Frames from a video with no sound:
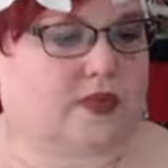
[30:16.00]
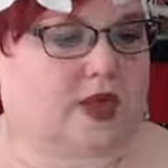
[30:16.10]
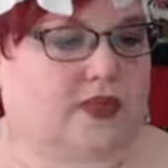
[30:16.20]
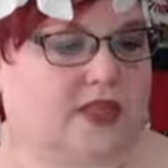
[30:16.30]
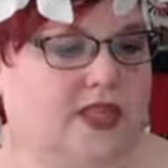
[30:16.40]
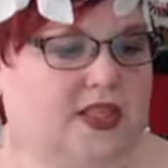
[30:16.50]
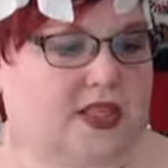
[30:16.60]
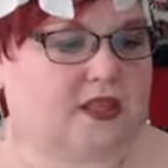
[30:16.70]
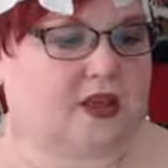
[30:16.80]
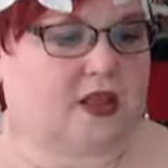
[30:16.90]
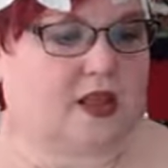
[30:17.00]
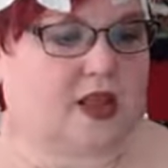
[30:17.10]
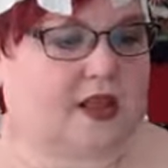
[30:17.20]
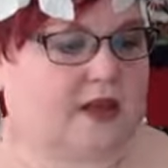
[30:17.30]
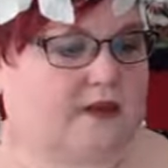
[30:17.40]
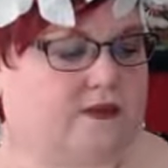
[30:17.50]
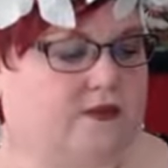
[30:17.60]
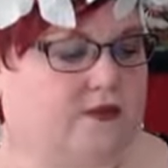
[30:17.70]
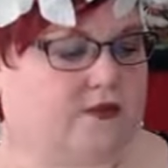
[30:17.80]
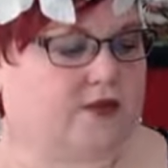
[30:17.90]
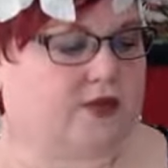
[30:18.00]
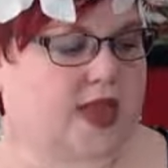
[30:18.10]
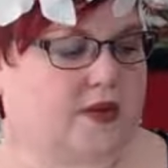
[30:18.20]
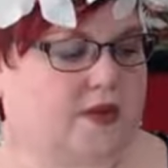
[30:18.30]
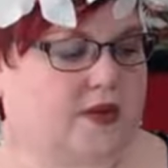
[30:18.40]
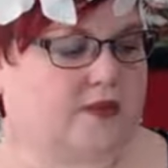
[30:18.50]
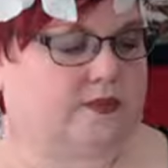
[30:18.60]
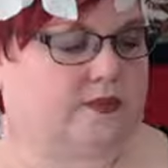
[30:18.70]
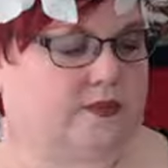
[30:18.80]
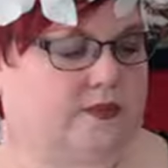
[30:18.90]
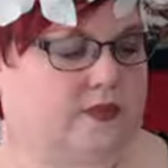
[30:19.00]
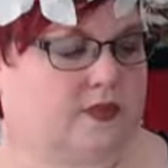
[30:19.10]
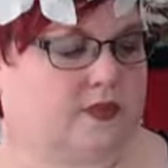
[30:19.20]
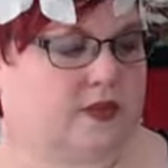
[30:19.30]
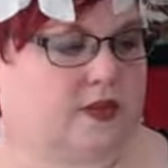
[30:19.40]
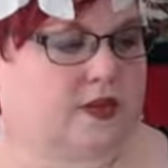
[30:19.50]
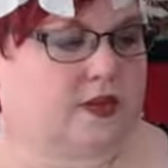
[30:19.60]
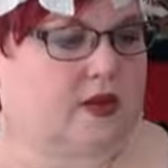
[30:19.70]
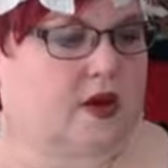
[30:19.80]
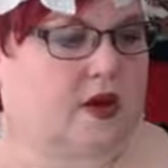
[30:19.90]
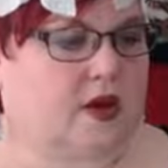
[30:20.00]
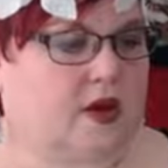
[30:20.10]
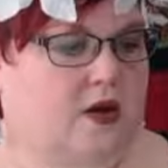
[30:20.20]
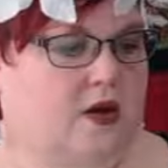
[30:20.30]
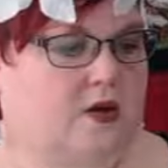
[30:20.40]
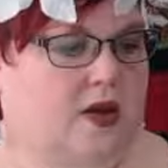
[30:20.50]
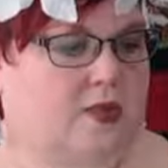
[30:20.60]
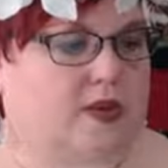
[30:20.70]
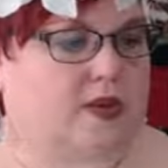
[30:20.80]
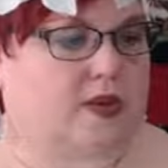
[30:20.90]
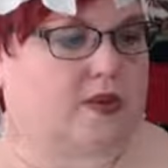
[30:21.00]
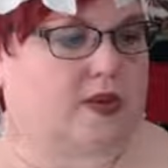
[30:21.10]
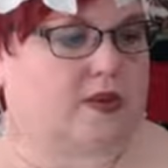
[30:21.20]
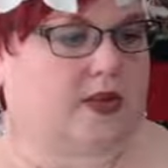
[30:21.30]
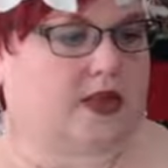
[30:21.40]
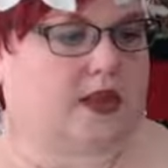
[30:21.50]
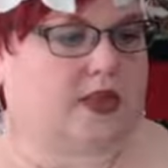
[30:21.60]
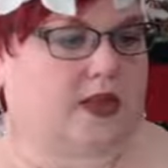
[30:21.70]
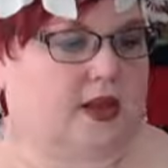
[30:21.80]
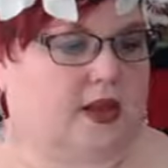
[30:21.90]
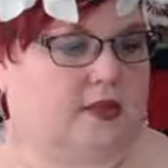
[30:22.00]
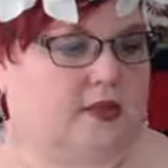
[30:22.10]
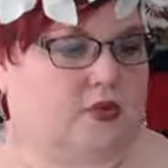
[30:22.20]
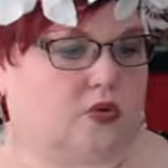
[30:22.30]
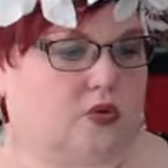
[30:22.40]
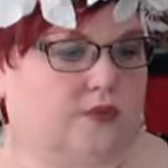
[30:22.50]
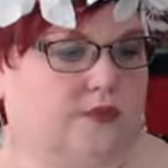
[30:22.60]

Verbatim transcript: I think that's all I have for that one. Oh, wait a minute, wait, wait, wait. I think I had some more.